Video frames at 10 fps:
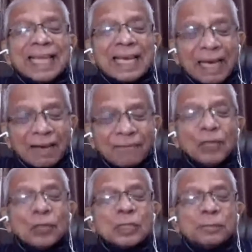Their
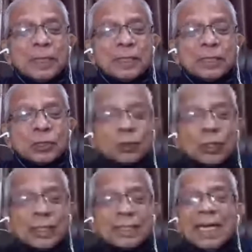livelihood has been
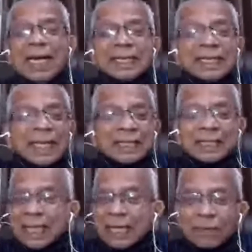destroyed. There is a
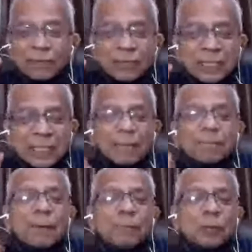kind of
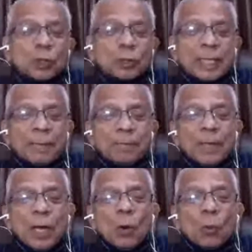stigma put on them.
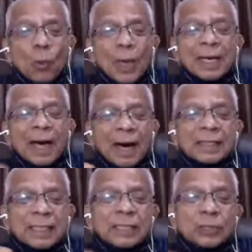When are
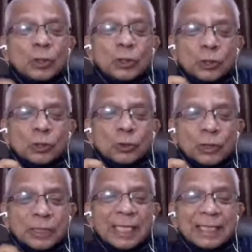these going to
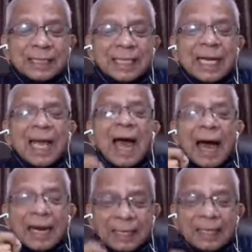change?
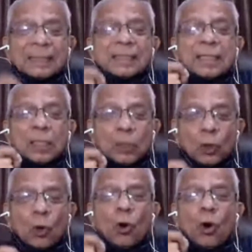Unless the
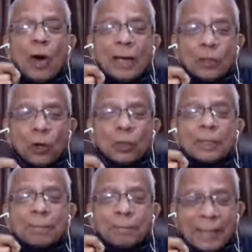law and order
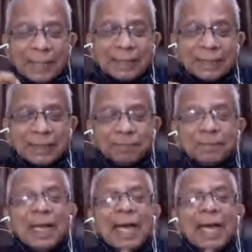mechanism